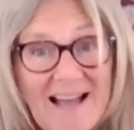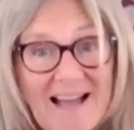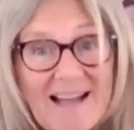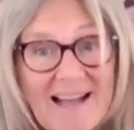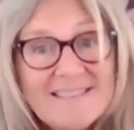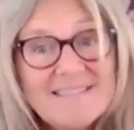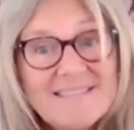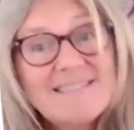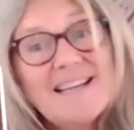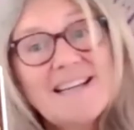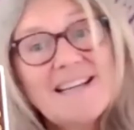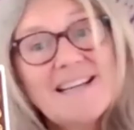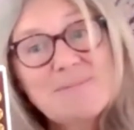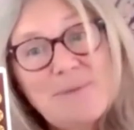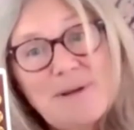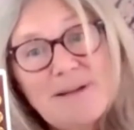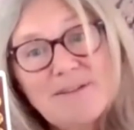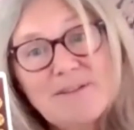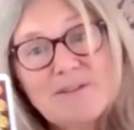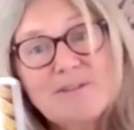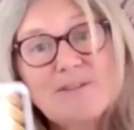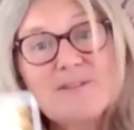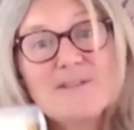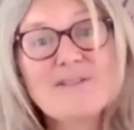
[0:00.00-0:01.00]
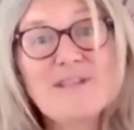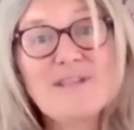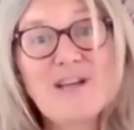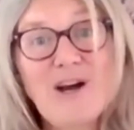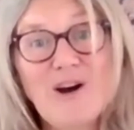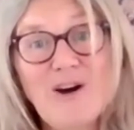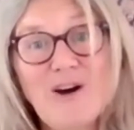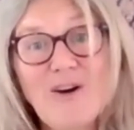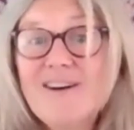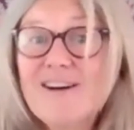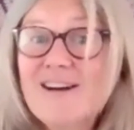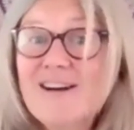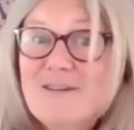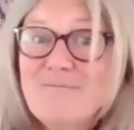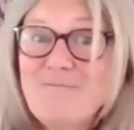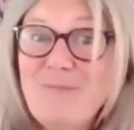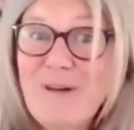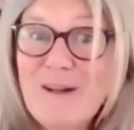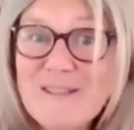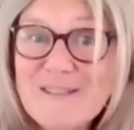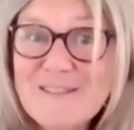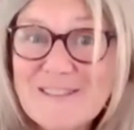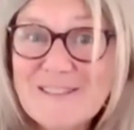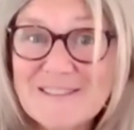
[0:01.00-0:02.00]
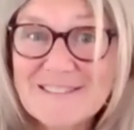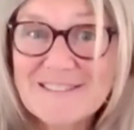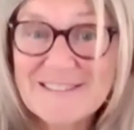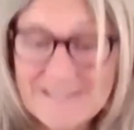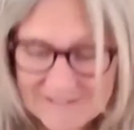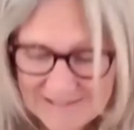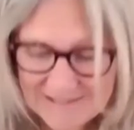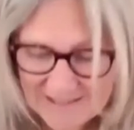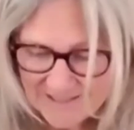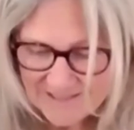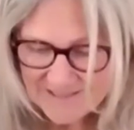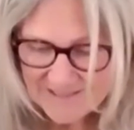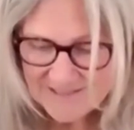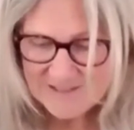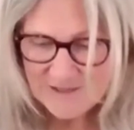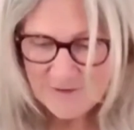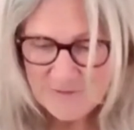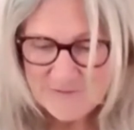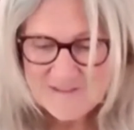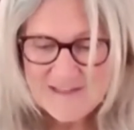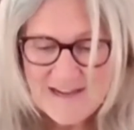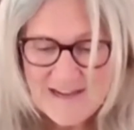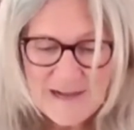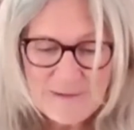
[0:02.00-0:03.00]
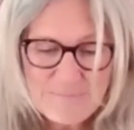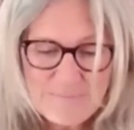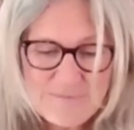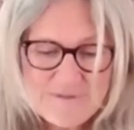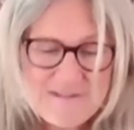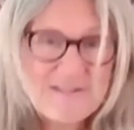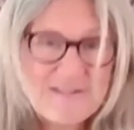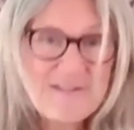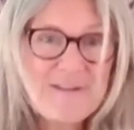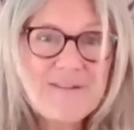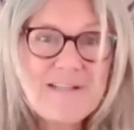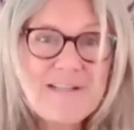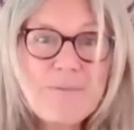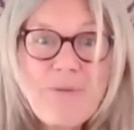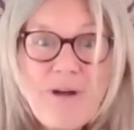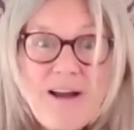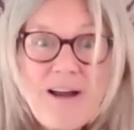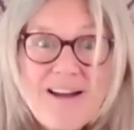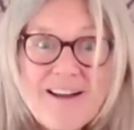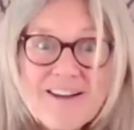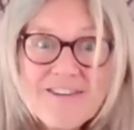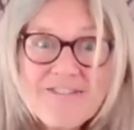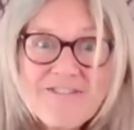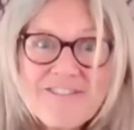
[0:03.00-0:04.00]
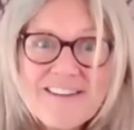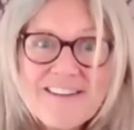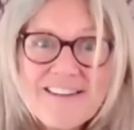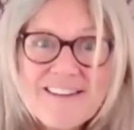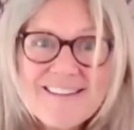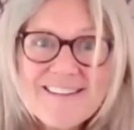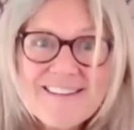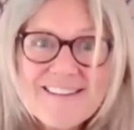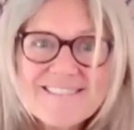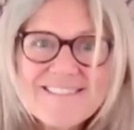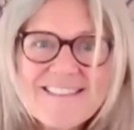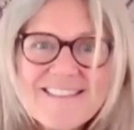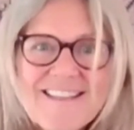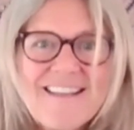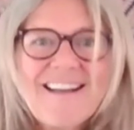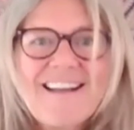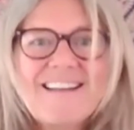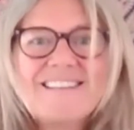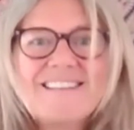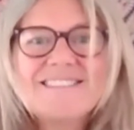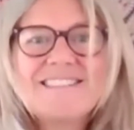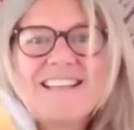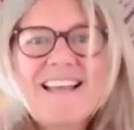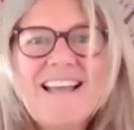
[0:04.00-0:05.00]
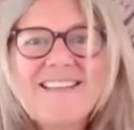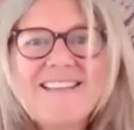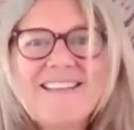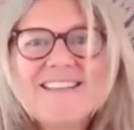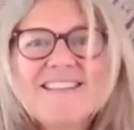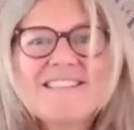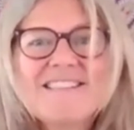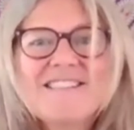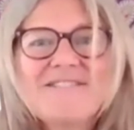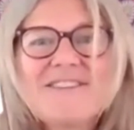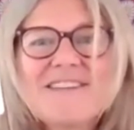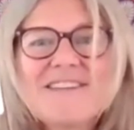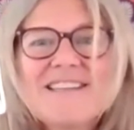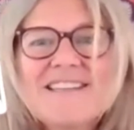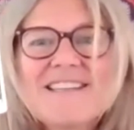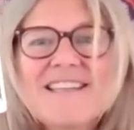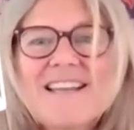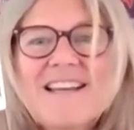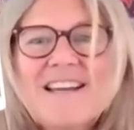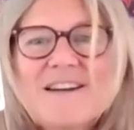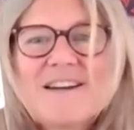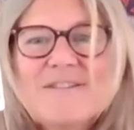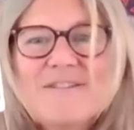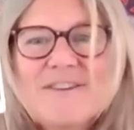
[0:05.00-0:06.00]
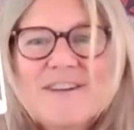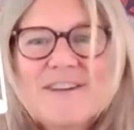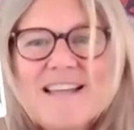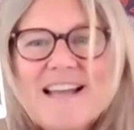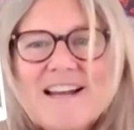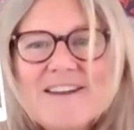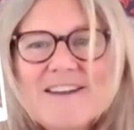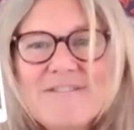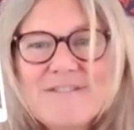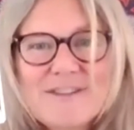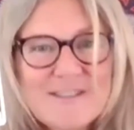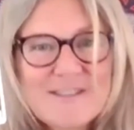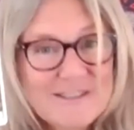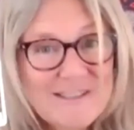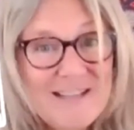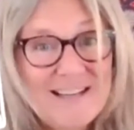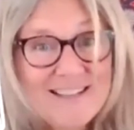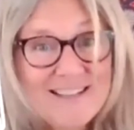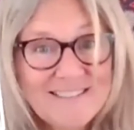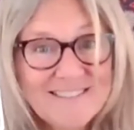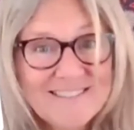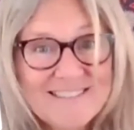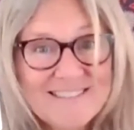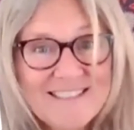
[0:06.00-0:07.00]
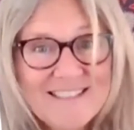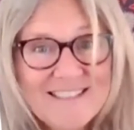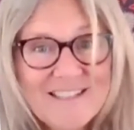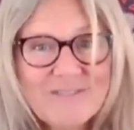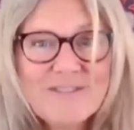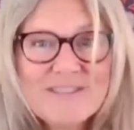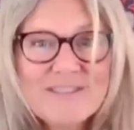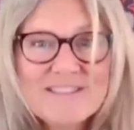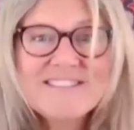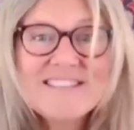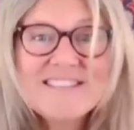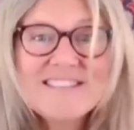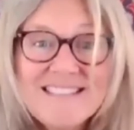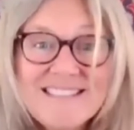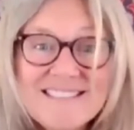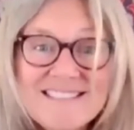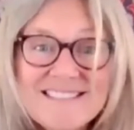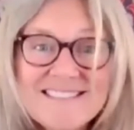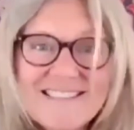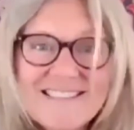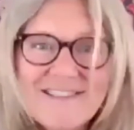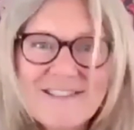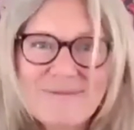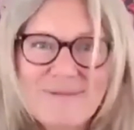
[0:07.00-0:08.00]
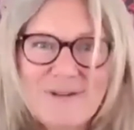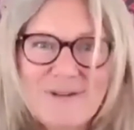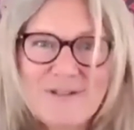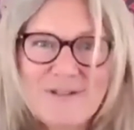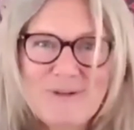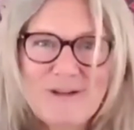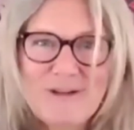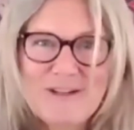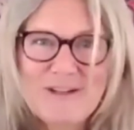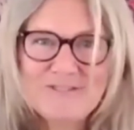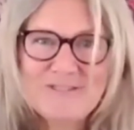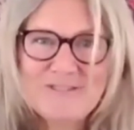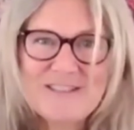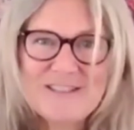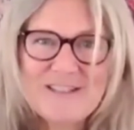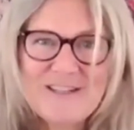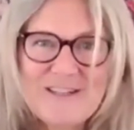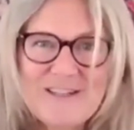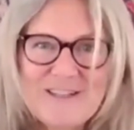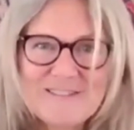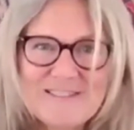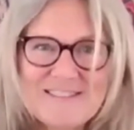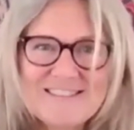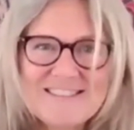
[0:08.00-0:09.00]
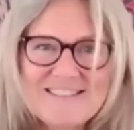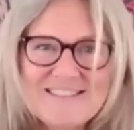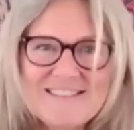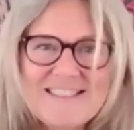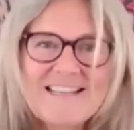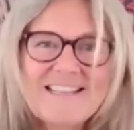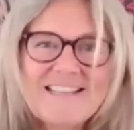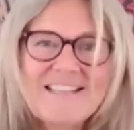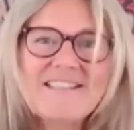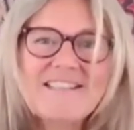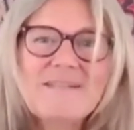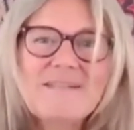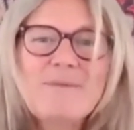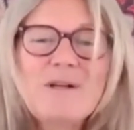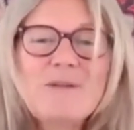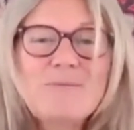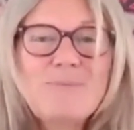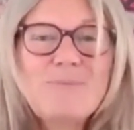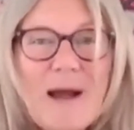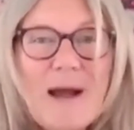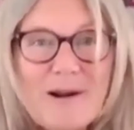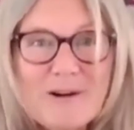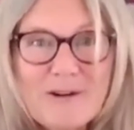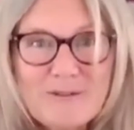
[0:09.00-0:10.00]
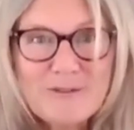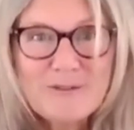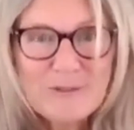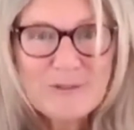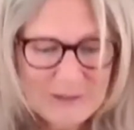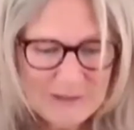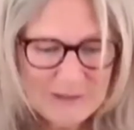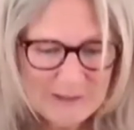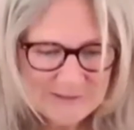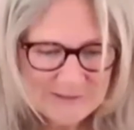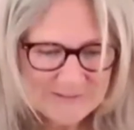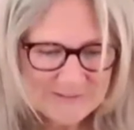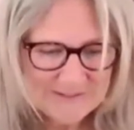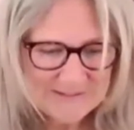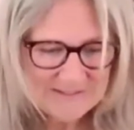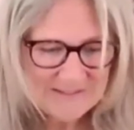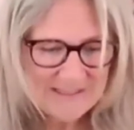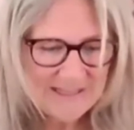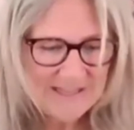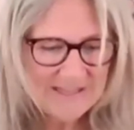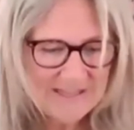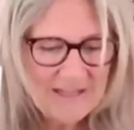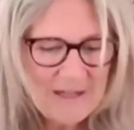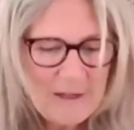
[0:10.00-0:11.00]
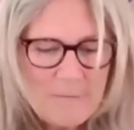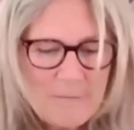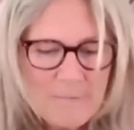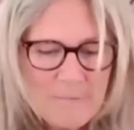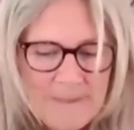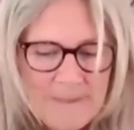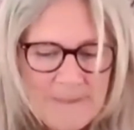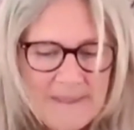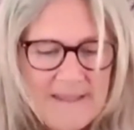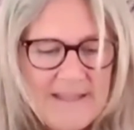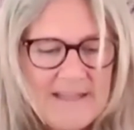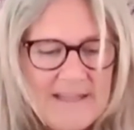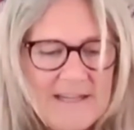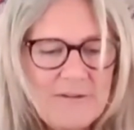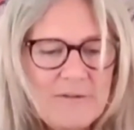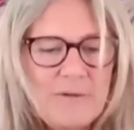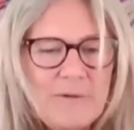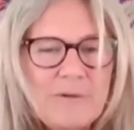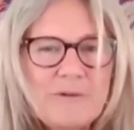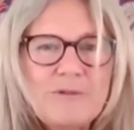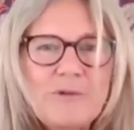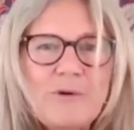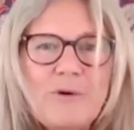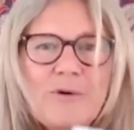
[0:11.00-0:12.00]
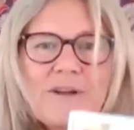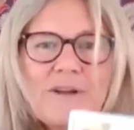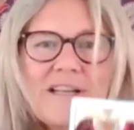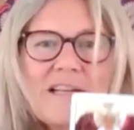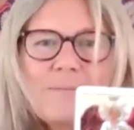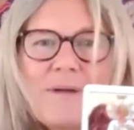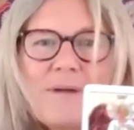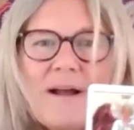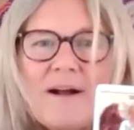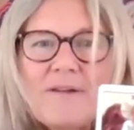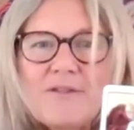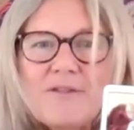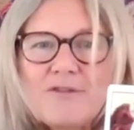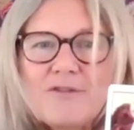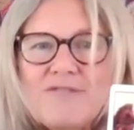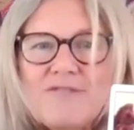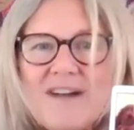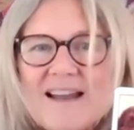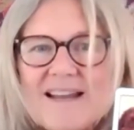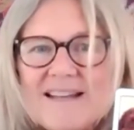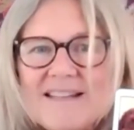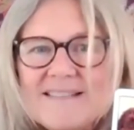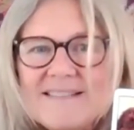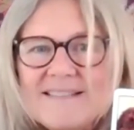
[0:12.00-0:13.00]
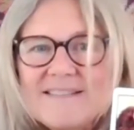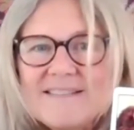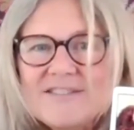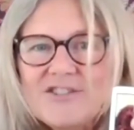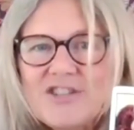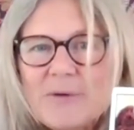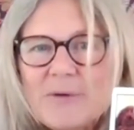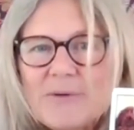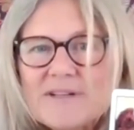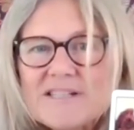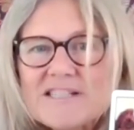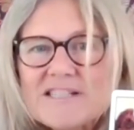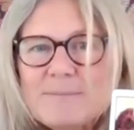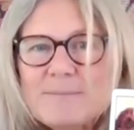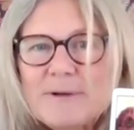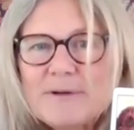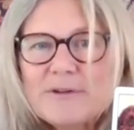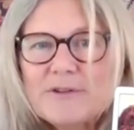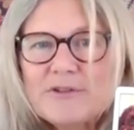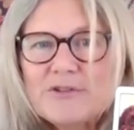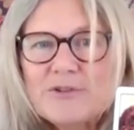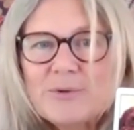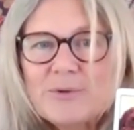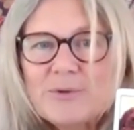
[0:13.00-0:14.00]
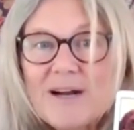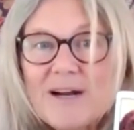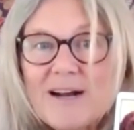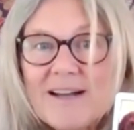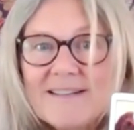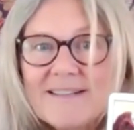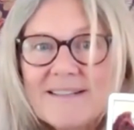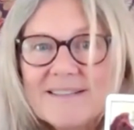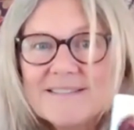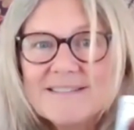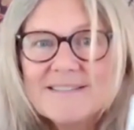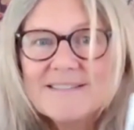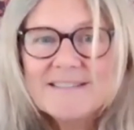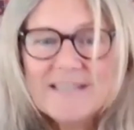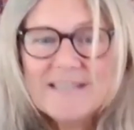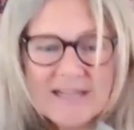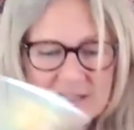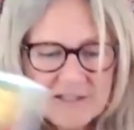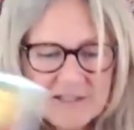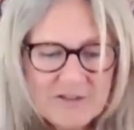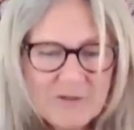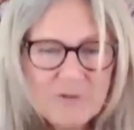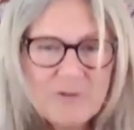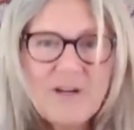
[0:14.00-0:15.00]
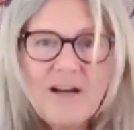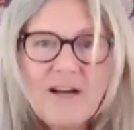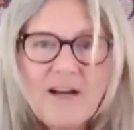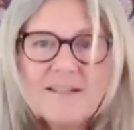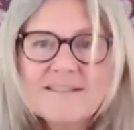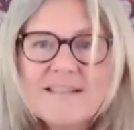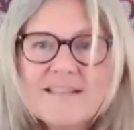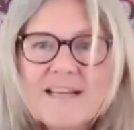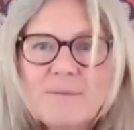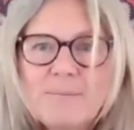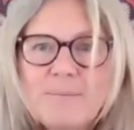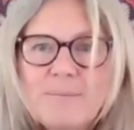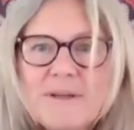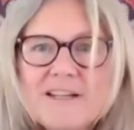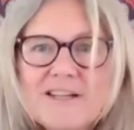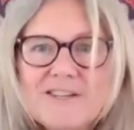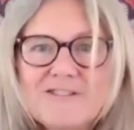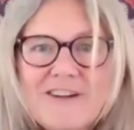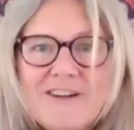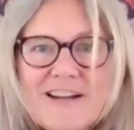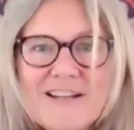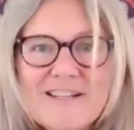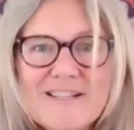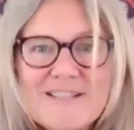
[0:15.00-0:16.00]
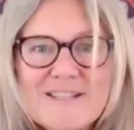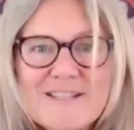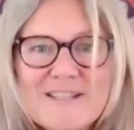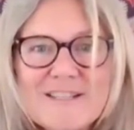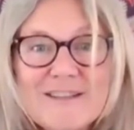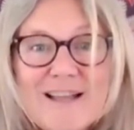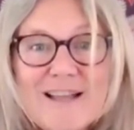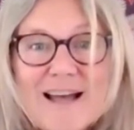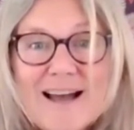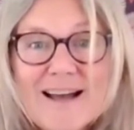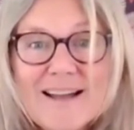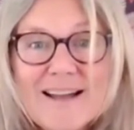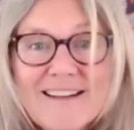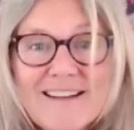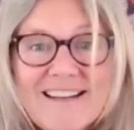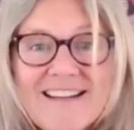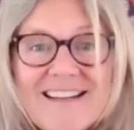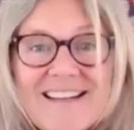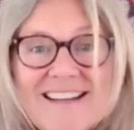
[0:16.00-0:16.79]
and as pentacles are, abundance. So it's absolutely perfect. And to end this week, we have the Sun, which is the most perfect card in the deck. It's the most powerful card in the deck. Here we were talking about the rays showing spiritual guidance. You can't get bigger rays than that.